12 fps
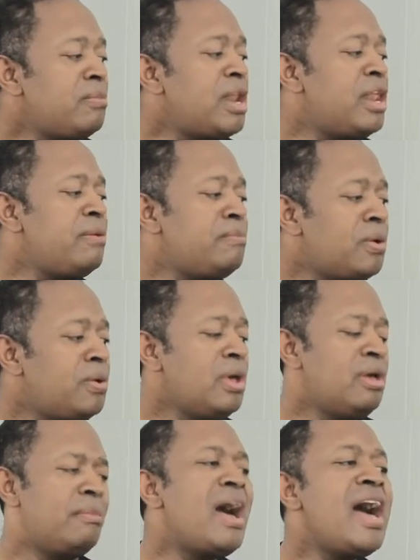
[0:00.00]
Malembo,
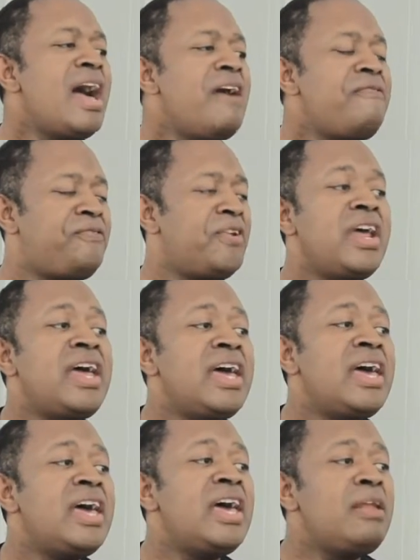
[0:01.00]
my
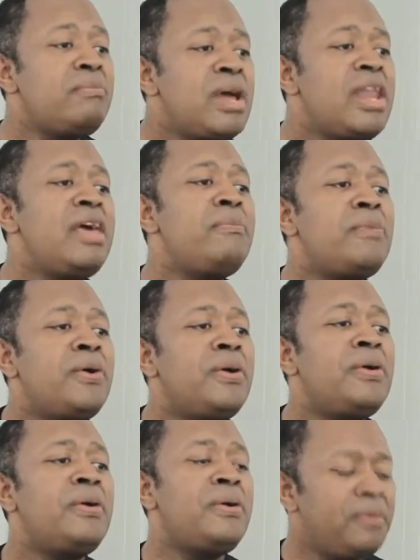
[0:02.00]
friend
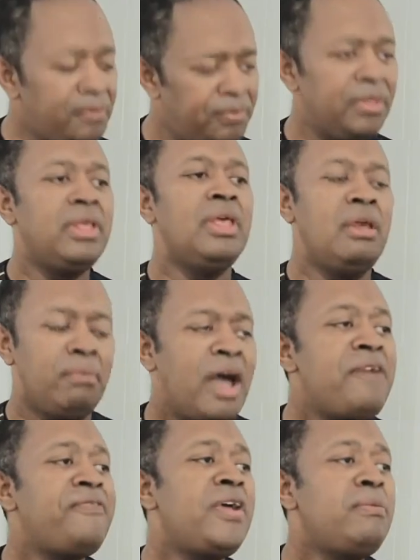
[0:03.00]
Malembo.
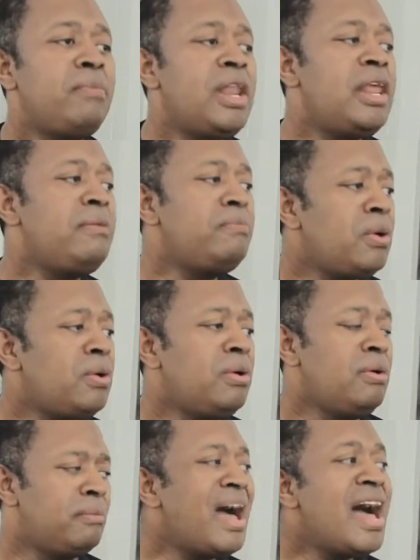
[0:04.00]
My friend Malembo,
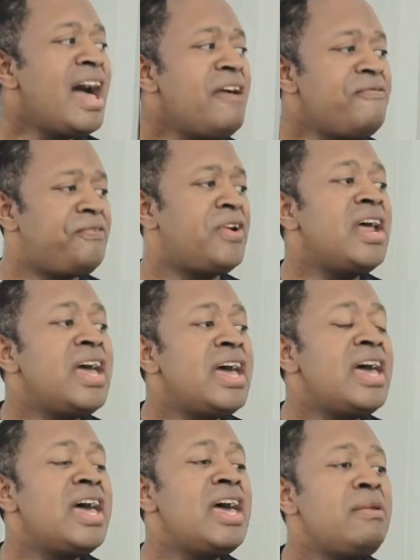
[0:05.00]
my
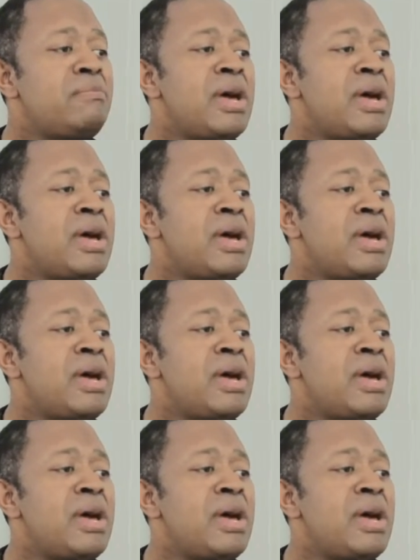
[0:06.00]
friend